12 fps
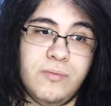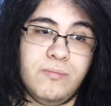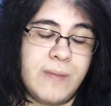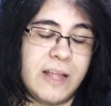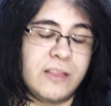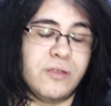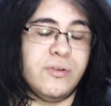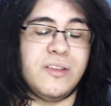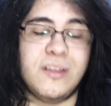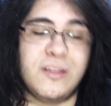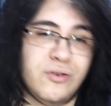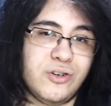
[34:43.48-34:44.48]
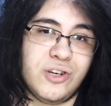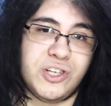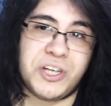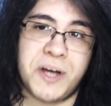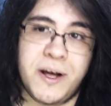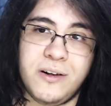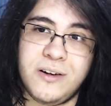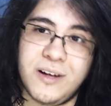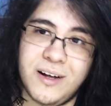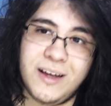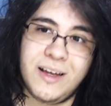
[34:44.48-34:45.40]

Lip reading: mental institution jail,